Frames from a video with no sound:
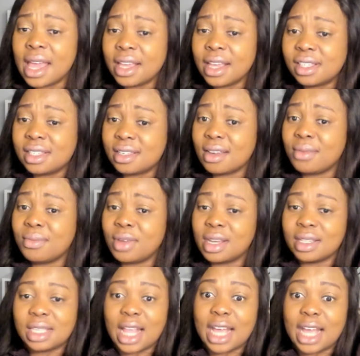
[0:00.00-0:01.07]
HTML
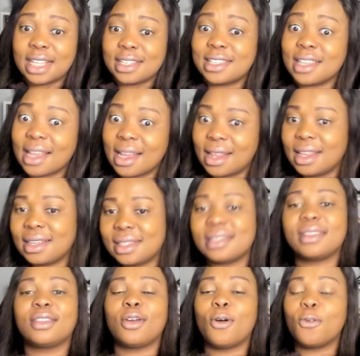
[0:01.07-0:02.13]
is like the
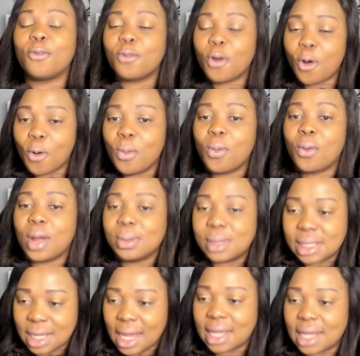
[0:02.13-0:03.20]
skeleton of all
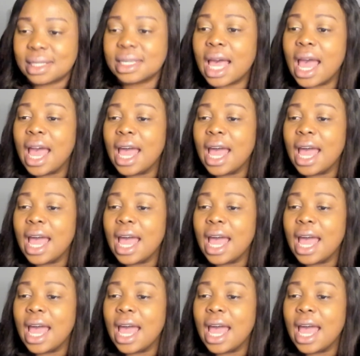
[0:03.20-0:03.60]
websites.